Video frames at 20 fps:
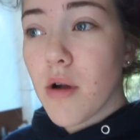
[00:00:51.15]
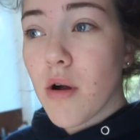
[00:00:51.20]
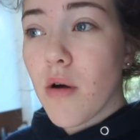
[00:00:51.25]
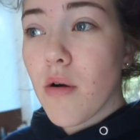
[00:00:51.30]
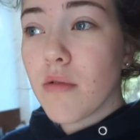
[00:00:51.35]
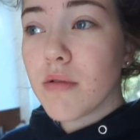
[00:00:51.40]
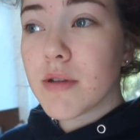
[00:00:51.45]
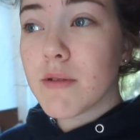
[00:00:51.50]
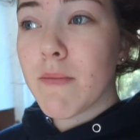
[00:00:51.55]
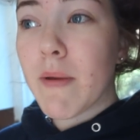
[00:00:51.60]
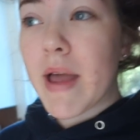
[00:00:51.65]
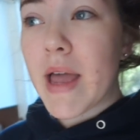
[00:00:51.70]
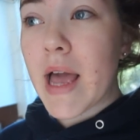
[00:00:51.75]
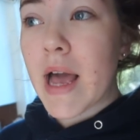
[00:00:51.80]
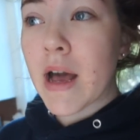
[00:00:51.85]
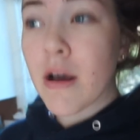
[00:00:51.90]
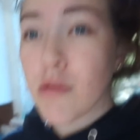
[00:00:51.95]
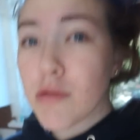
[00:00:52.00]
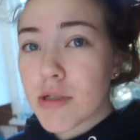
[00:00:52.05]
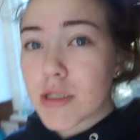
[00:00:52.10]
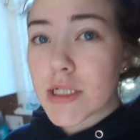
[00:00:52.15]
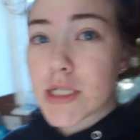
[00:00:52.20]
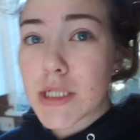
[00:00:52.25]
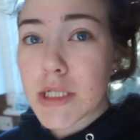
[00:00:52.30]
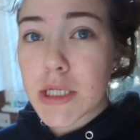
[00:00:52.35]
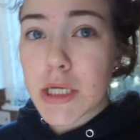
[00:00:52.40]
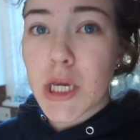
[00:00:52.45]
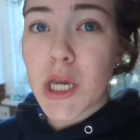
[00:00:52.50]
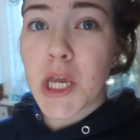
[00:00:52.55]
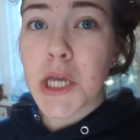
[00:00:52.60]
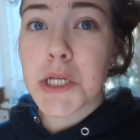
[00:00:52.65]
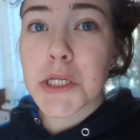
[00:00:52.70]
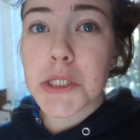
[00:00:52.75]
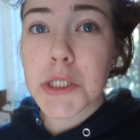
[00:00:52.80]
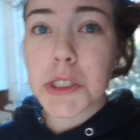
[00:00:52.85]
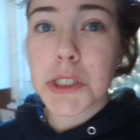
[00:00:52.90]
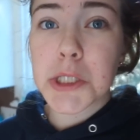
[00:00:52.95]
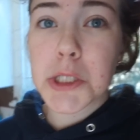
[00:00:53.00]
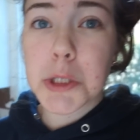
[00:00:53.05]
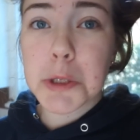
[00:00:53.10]
cold at my house and I hate
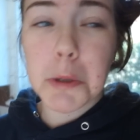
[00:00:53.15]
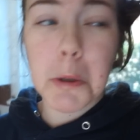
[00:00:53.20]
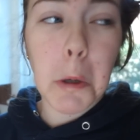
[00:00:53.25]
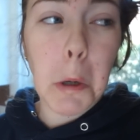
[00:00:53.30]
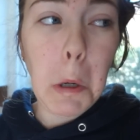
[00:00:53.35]
it.